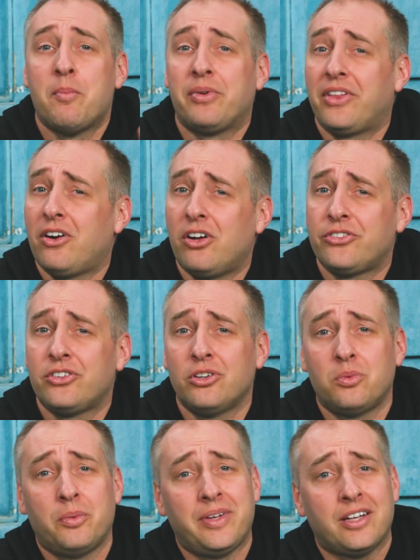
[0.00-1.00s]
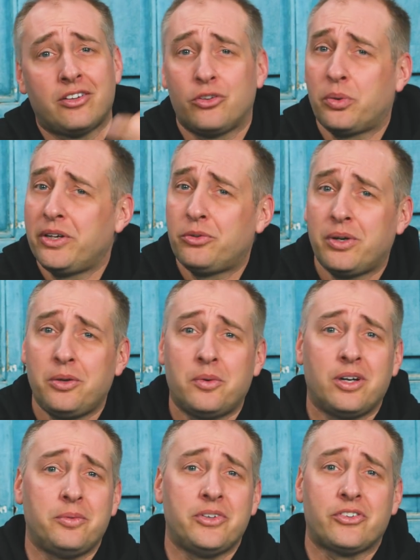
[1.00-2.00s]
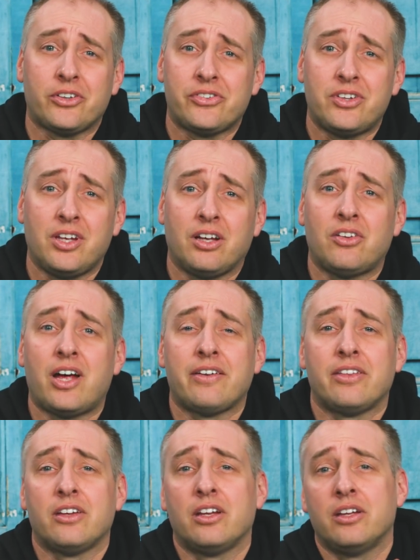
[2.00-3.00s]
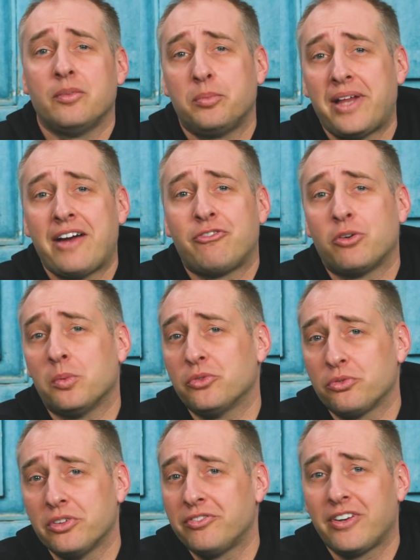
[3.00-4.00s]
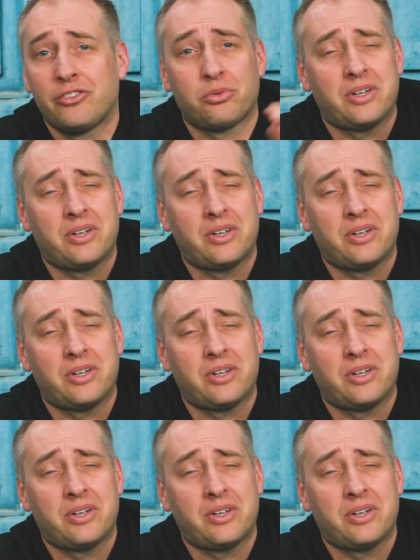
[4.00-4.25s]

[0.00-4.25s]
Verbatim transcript: but then also when we get to 2021 and we start seeing a lot of the platforms refresh,